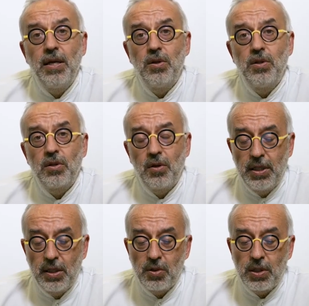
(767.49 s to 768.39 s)
dose
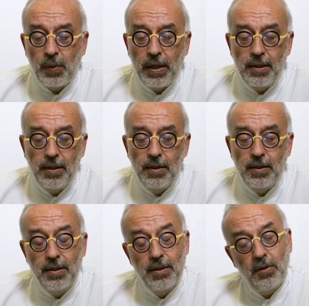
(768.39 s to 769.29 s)
corticosteroid,
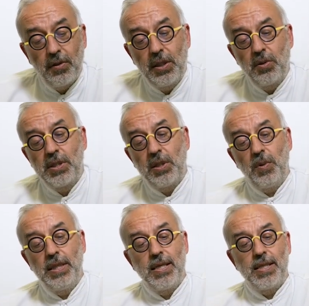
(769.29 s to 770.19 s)

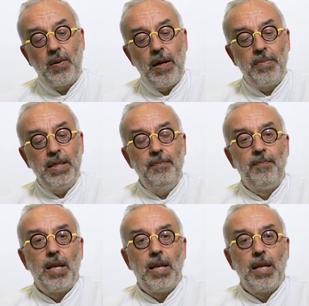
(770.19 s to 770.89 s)
corticosteroid therapy,